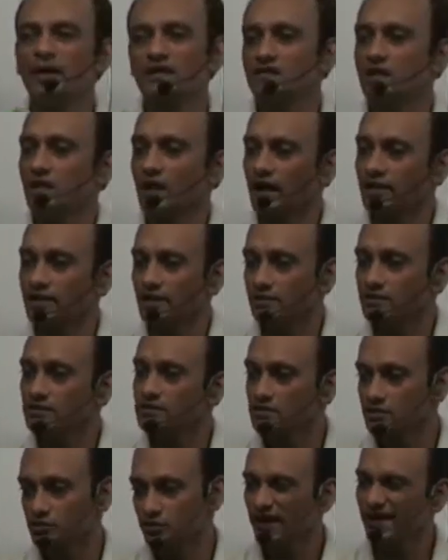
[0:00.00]
basic idea.
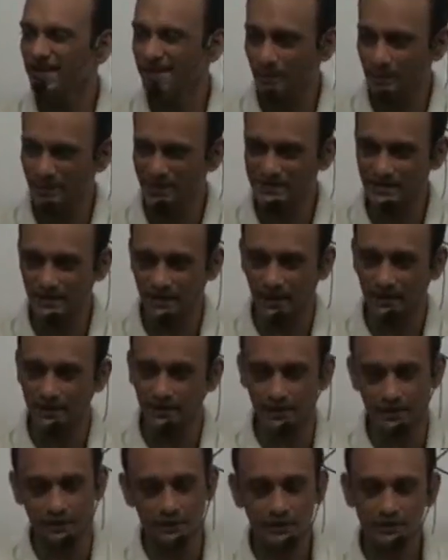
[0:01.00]
This is really the basic
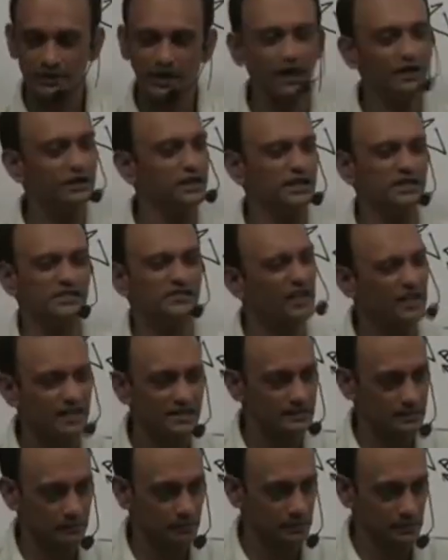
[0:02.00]
idea. The idea is very
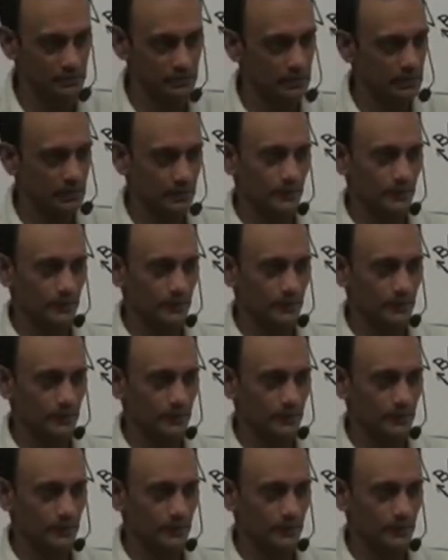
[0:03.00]
simple,